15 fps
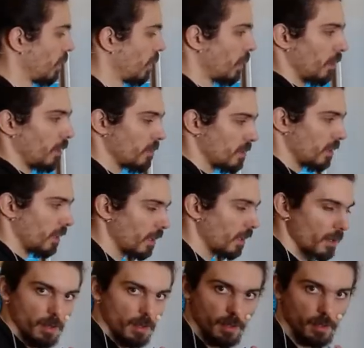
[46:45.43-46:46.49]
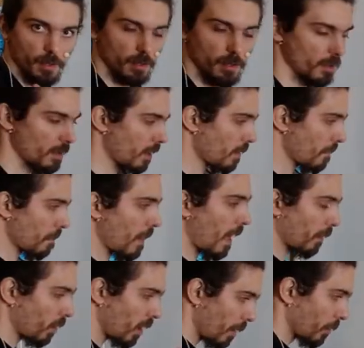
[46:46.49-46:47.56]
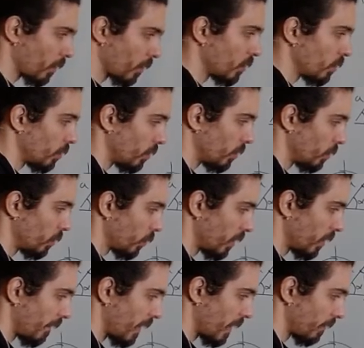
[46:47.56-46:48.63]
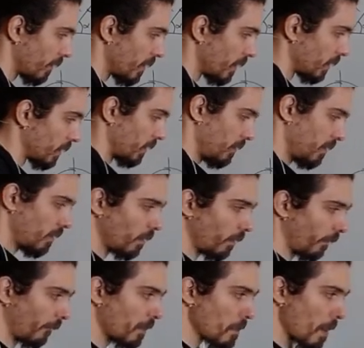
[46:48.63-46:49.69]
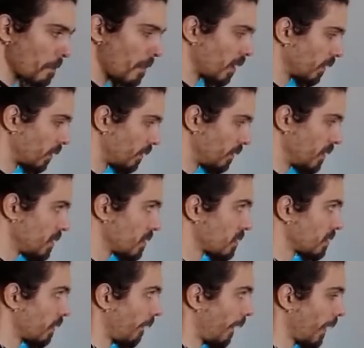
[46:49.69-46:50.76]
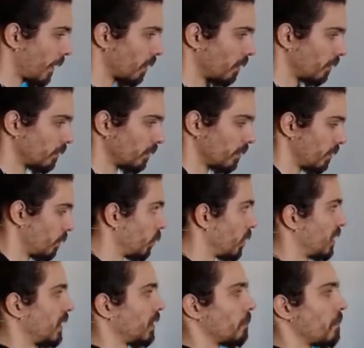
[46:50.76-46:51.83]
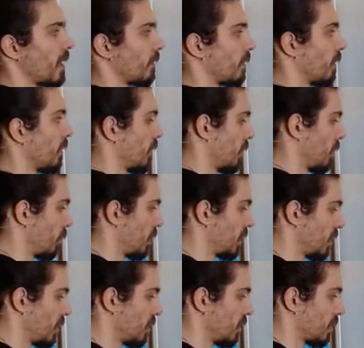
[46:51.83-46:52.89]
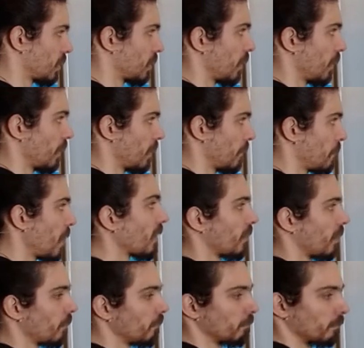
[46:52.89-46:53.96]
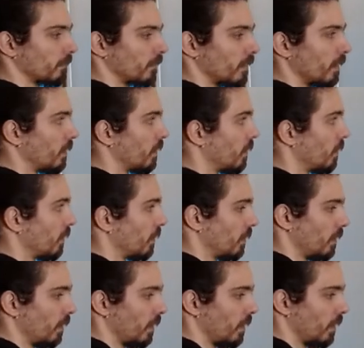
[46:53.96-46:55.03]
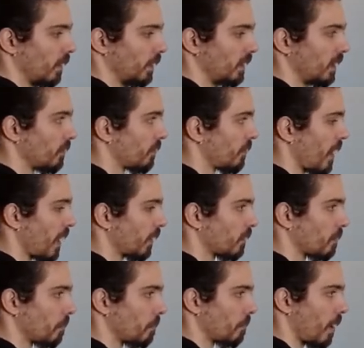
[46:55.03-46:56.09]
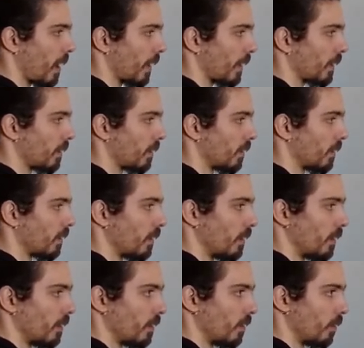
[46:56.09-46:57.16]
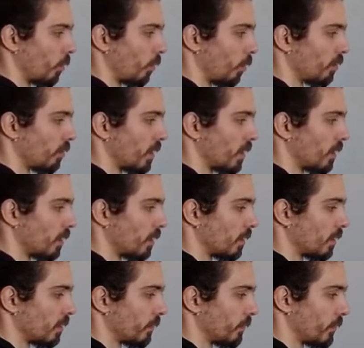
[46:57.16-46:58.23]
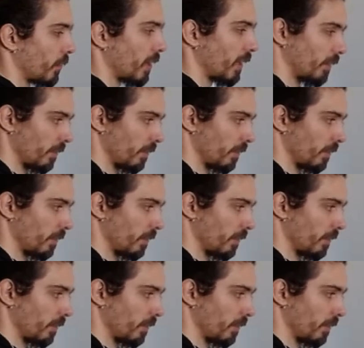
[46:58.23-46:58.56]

you see, I go I'm going to do it like this. The remember this angle, which is bet uh, which is uh, beta, uh, is in fact pi over three.